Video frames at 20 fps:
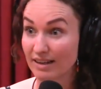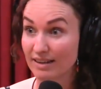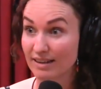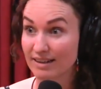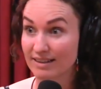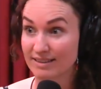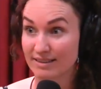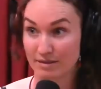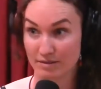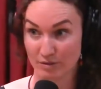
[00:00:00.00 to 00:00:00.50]

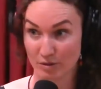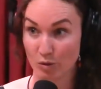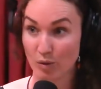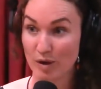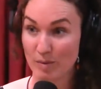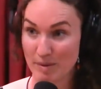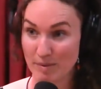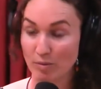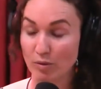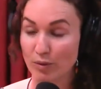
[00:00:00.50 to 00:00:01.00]
because the way
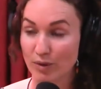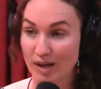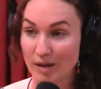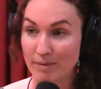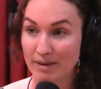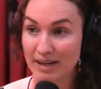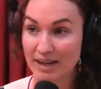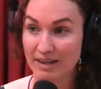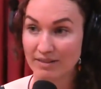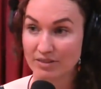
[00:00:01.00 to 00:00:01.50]
people were
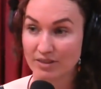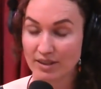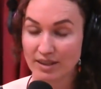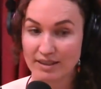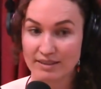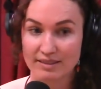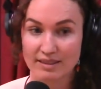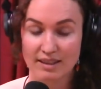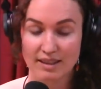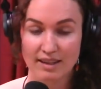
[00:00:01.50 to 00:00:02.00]
coming after
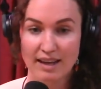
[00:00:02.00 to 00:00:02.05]
us,